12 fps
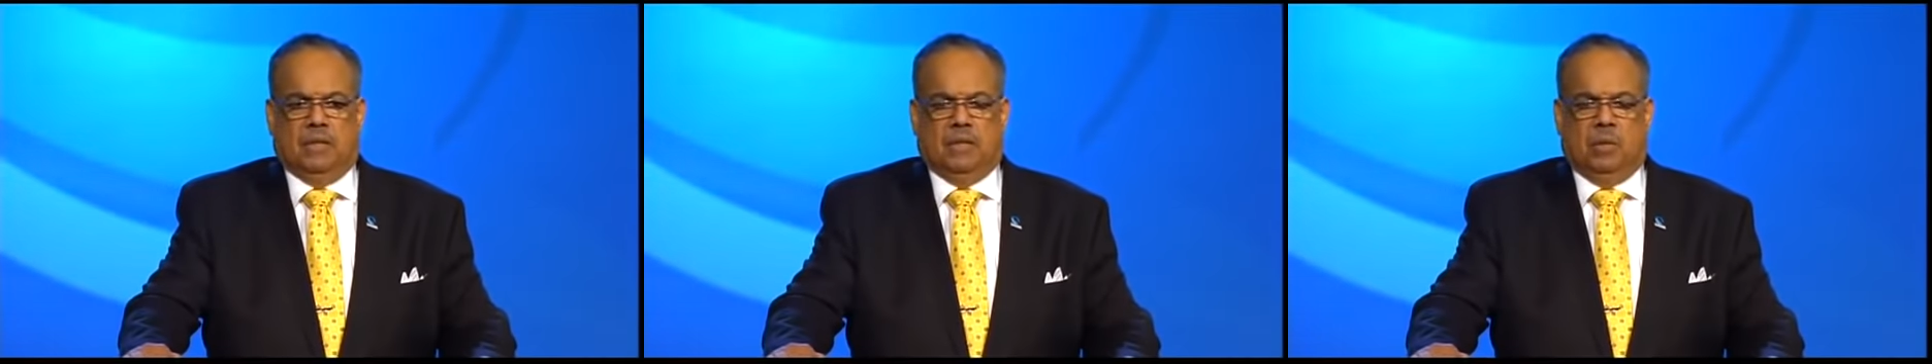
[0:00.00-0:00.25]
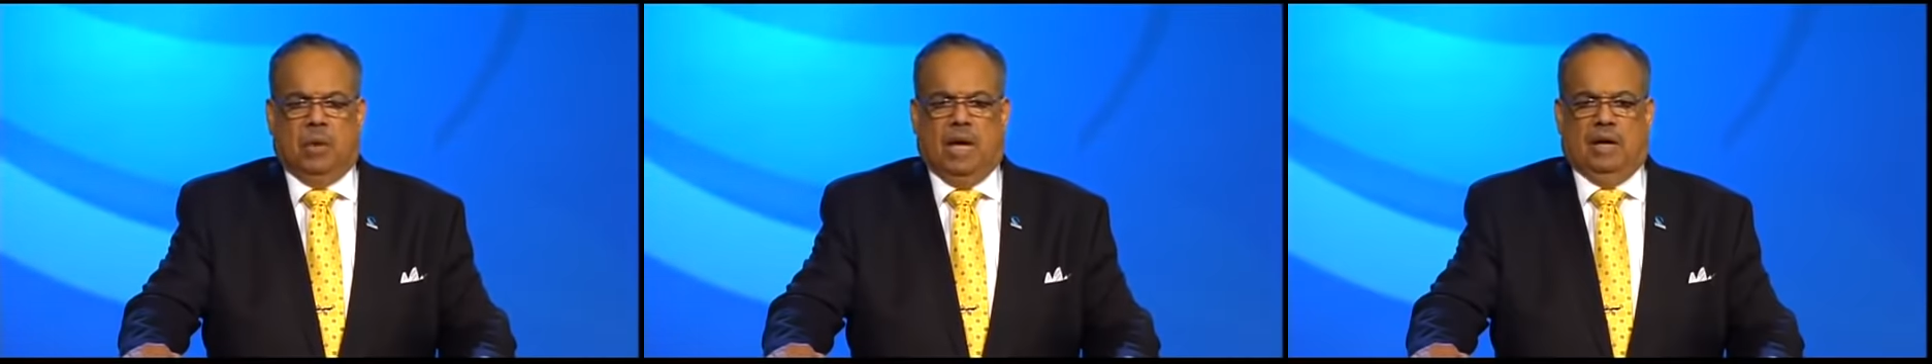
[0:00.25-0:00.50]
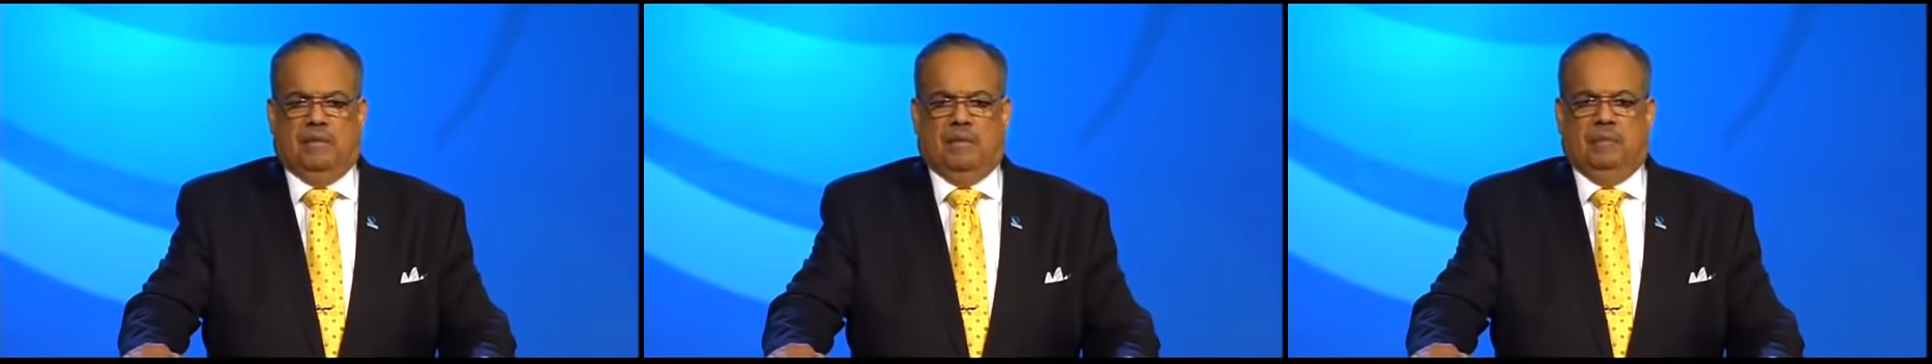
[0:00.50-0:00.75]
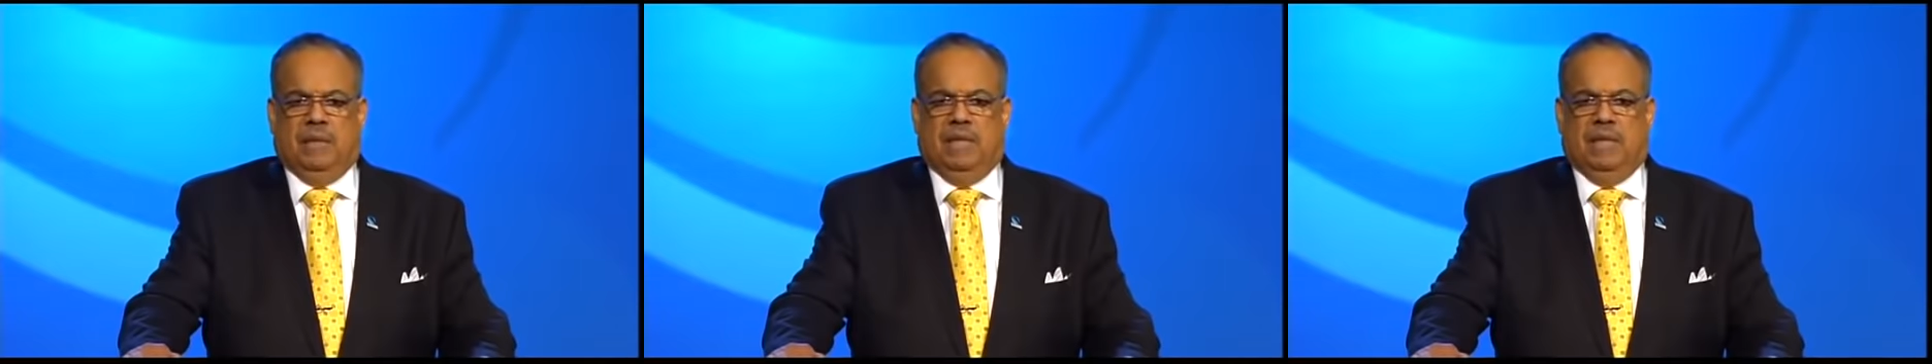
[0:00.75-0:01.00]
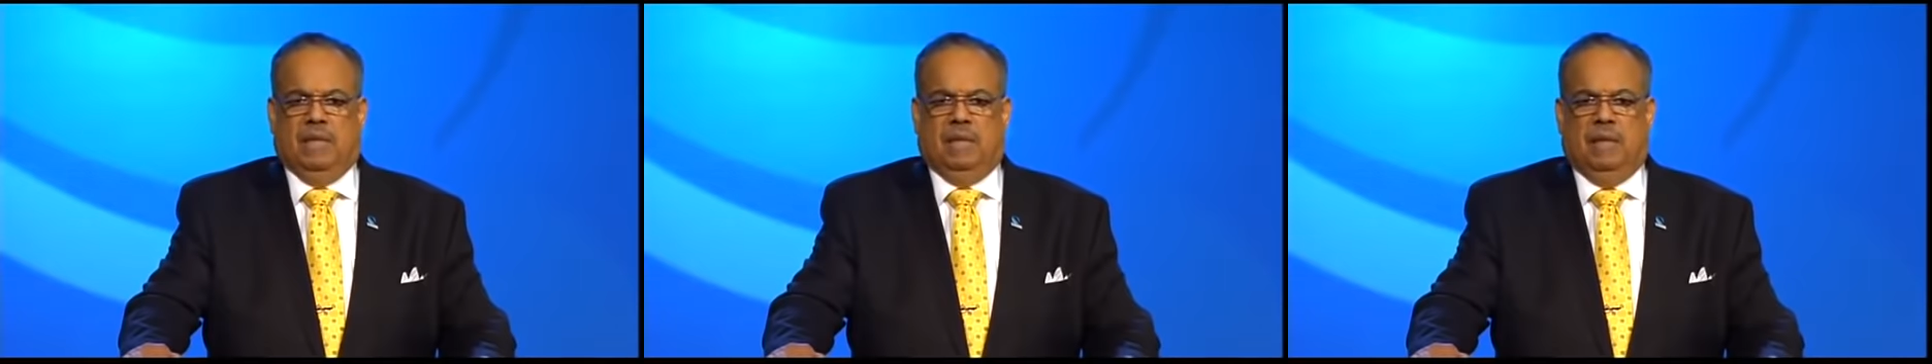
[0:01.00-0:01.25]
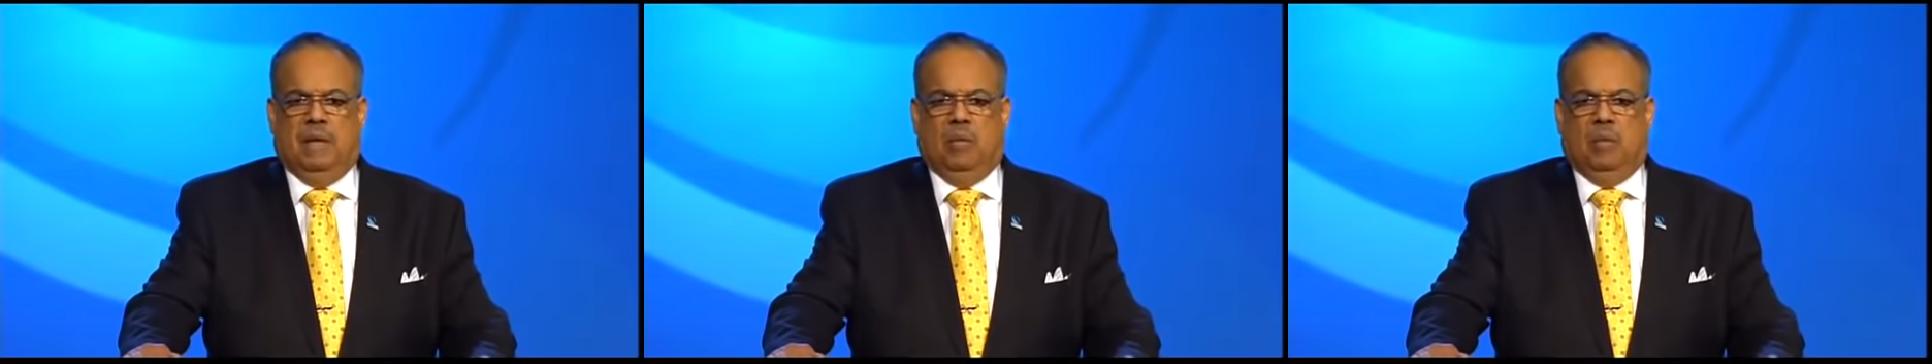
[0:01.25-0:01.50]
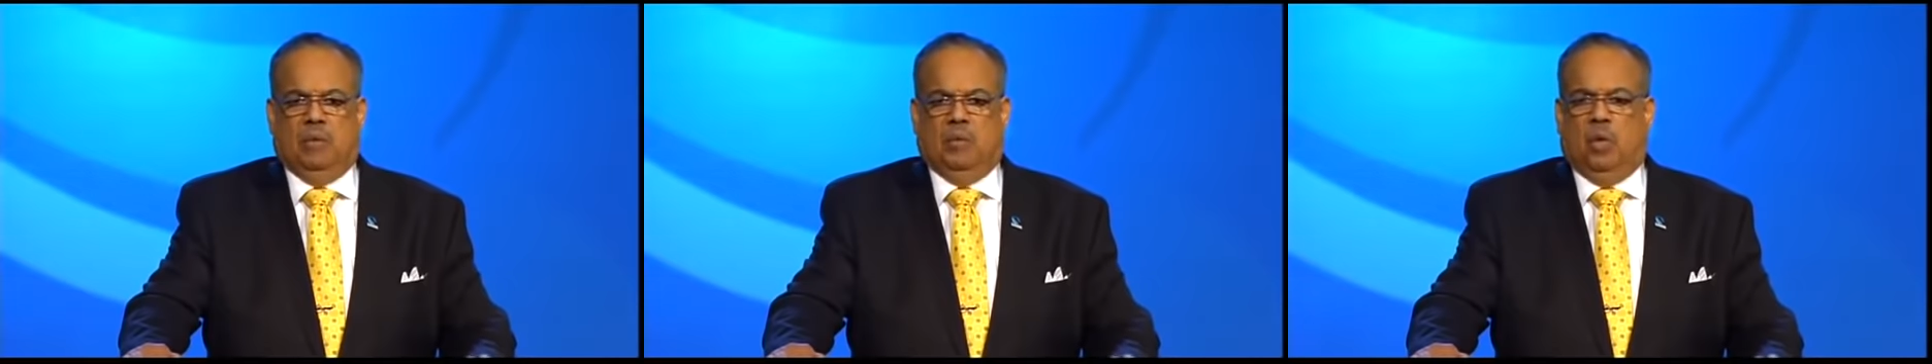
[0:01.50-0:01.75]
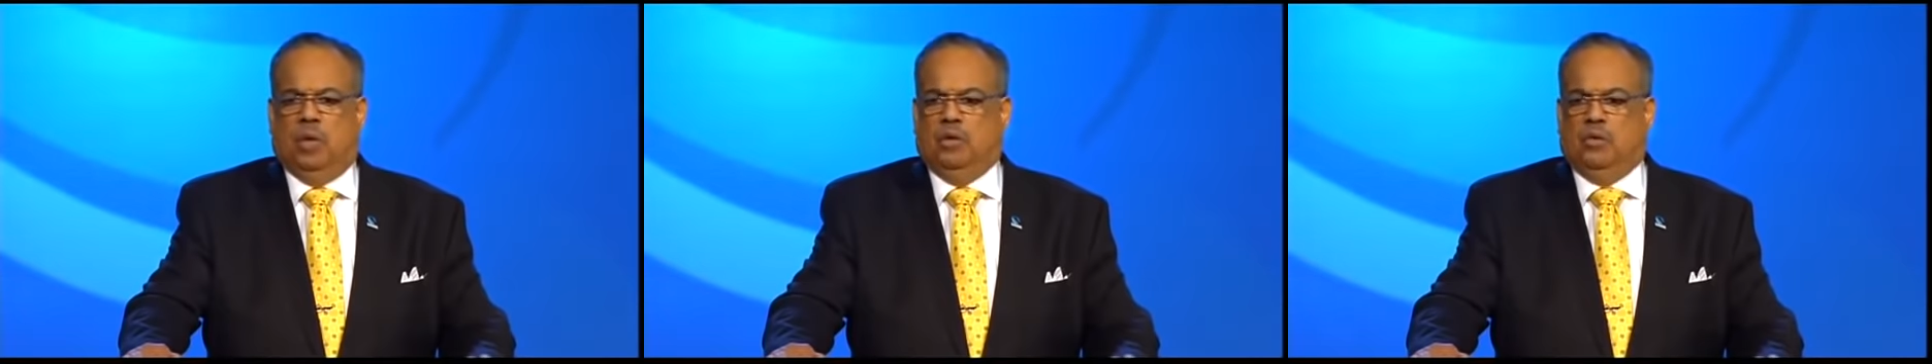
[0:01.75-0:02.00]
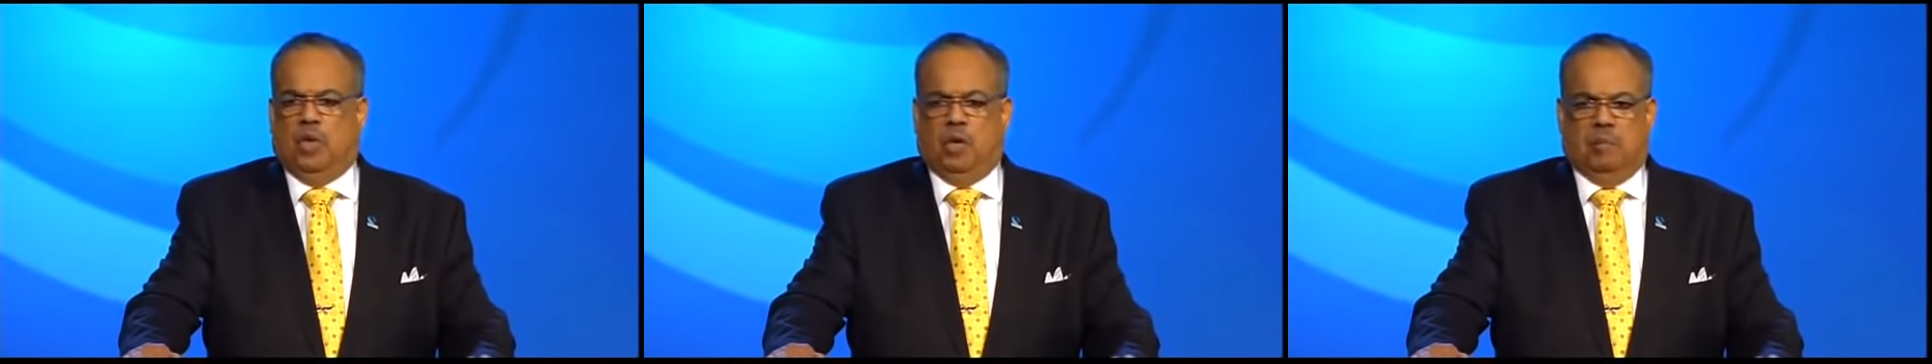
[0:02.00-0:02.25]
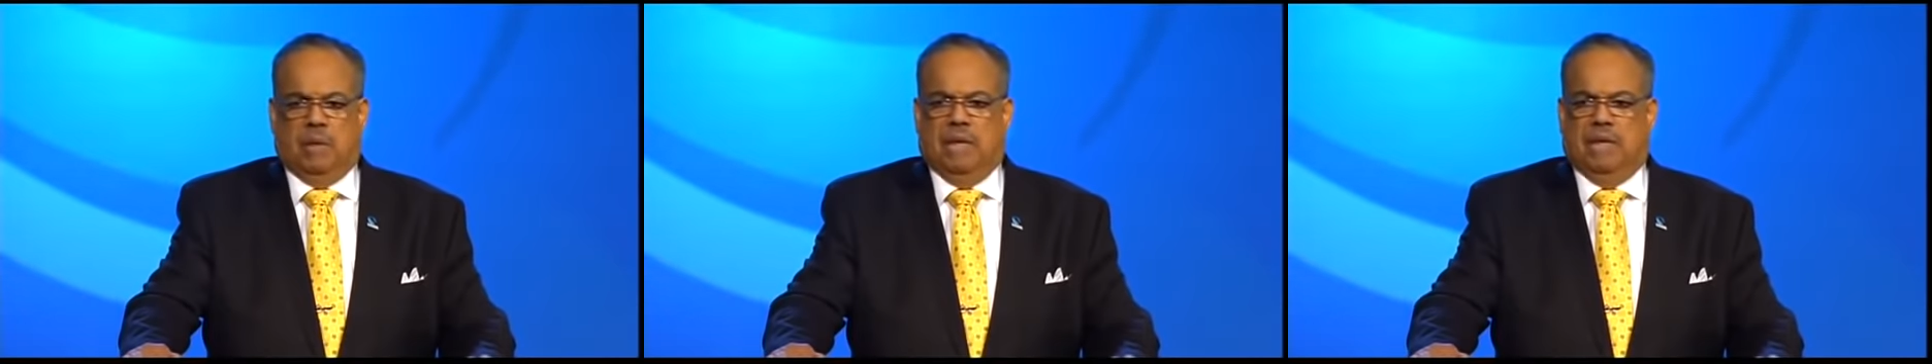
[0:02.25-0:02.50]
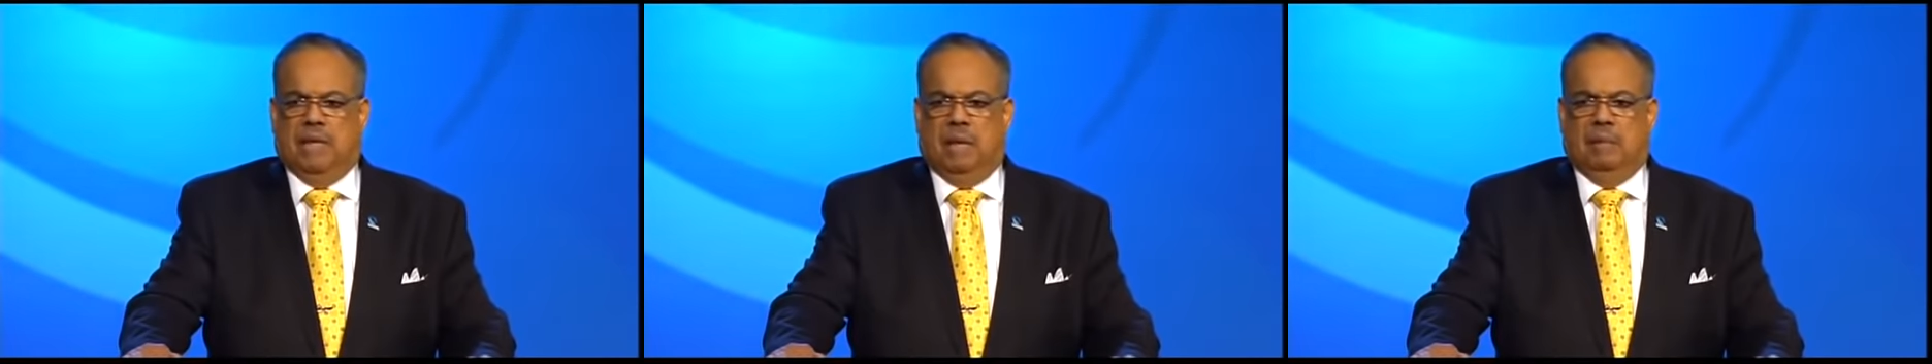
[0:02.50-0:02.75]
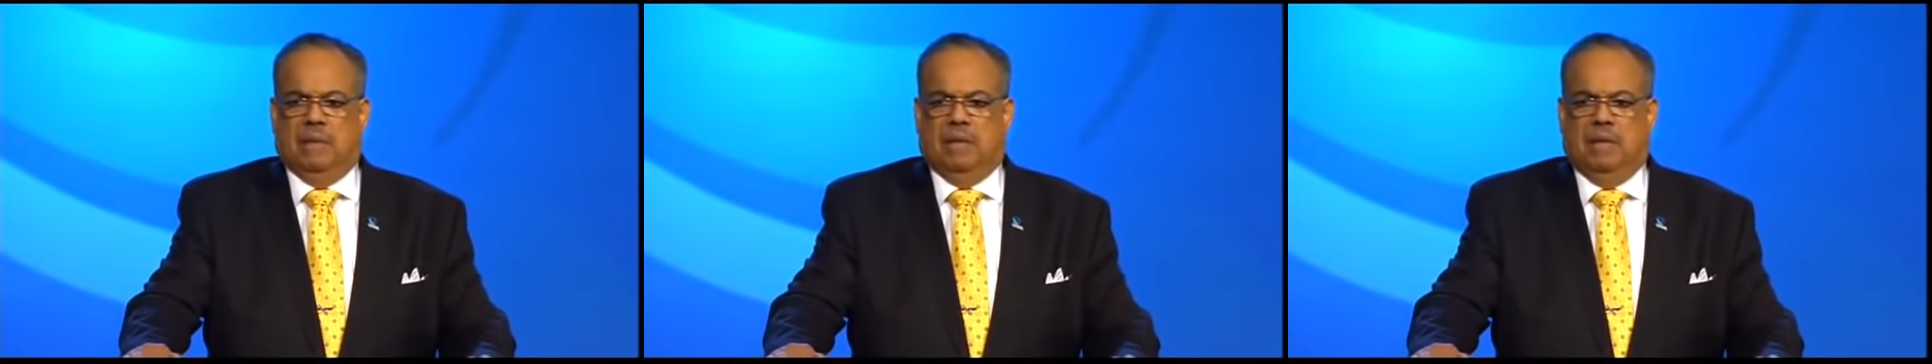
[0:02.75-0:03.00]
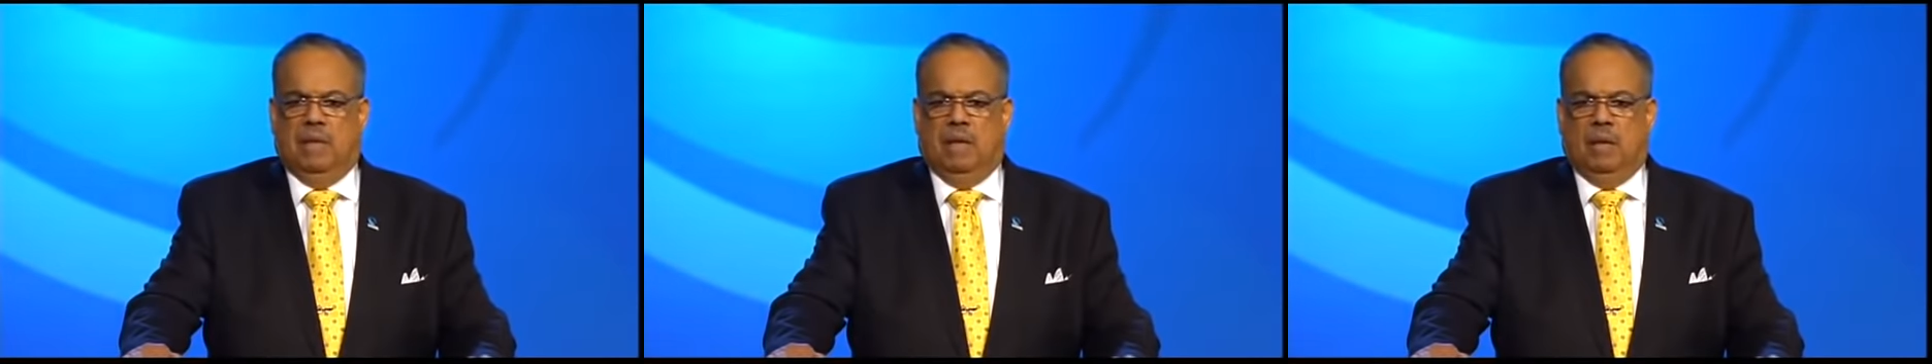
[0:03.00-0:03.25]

So out of a meeting with one drunk man coming,